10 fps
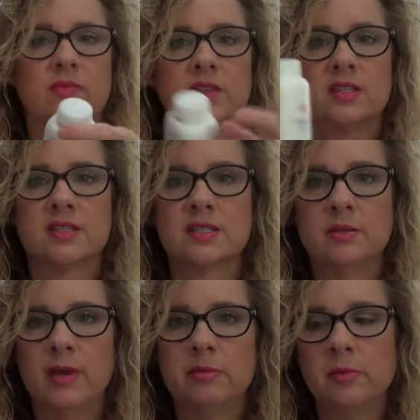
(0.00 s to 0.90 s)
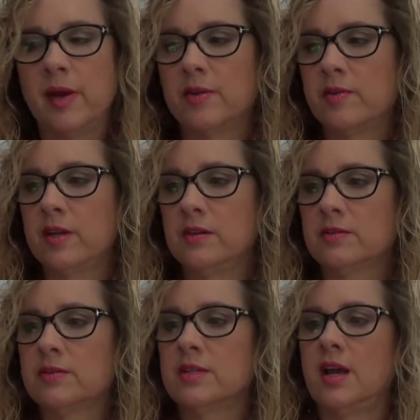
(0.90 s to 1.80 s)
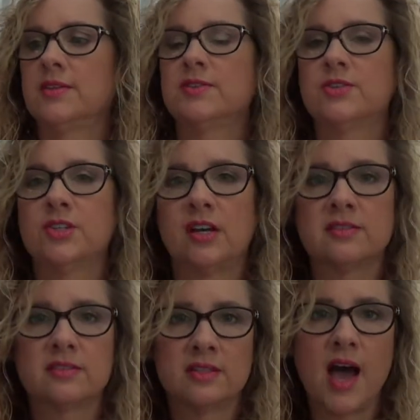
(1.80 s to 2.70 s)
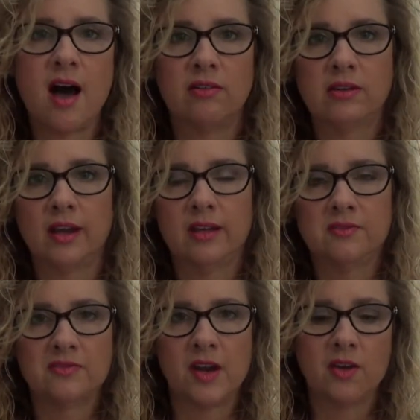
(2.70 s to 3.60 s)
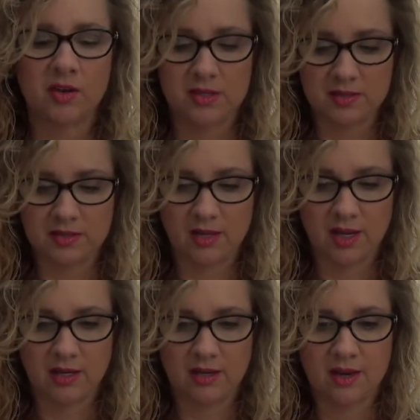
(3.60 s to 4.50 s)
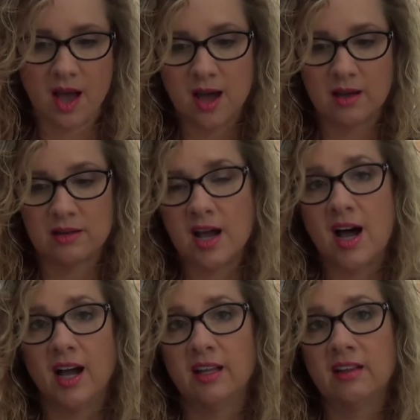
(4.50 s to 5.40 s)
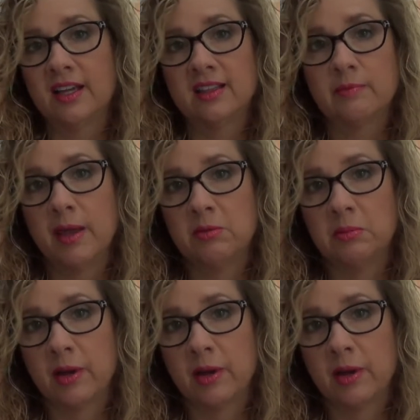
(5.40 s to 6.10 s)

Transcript: This is the baby powder I used. It's just talc and fragrance. And I like the baby